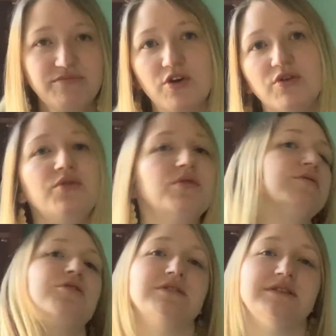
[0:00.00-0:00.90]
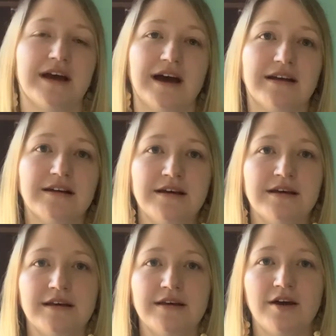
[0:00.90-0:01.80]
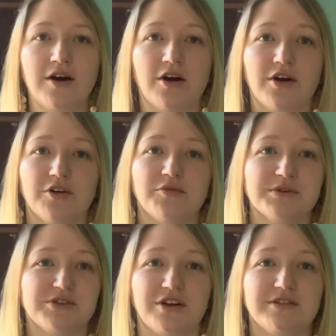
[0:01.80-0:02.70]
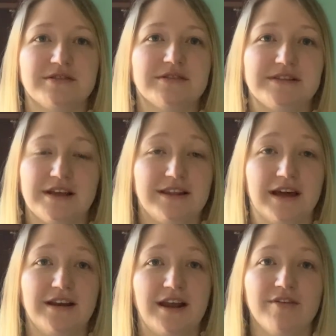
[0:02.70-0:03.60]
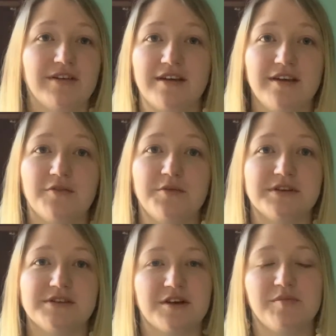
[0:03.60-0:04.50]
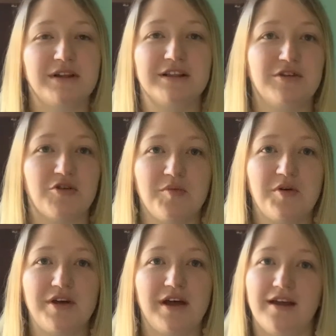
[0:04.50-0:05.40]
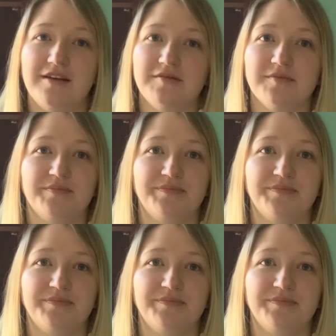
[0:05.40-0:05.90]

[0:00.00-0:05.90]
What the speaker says: who looked at our results said that everything was completely normal and